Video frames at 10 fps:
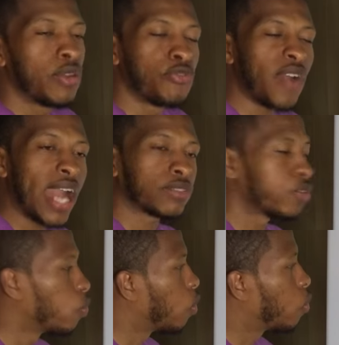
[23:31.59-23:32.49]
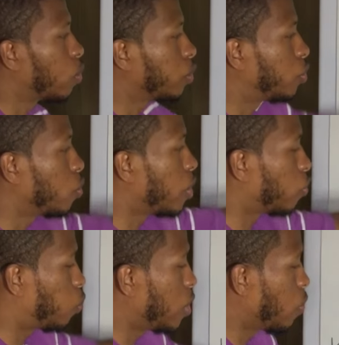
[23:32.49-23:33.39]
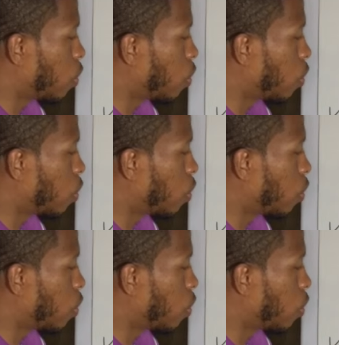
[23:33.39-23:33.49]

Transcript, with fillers: In fact, what we will do is we